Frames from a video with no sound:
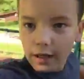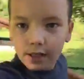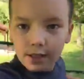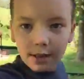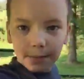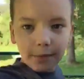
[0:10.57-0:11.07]

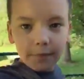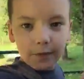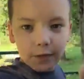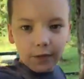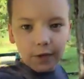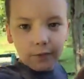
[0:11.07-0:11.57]
Yes, an update
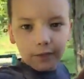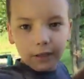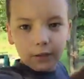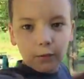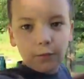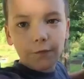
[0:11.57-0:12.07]
video that I would
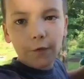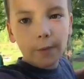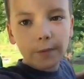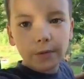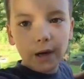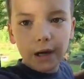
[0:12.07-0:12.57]
like to
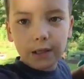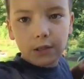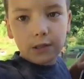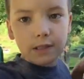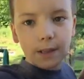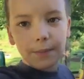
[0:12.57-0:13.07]
inform you guys
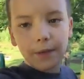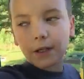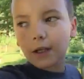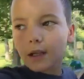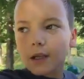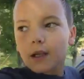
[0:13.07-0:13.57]
on something.
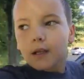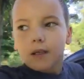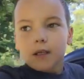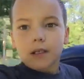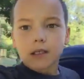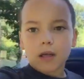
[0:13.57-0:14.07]

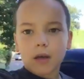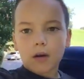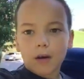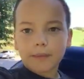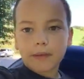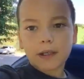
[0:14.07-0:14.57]
So
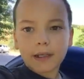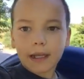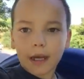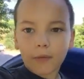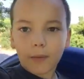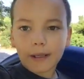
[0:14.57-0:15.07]
I'm just gonna
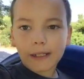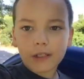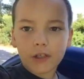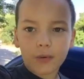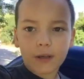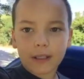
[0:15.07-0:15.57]
get right
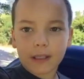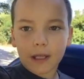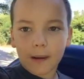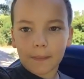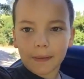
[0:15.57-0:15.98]
into it and stop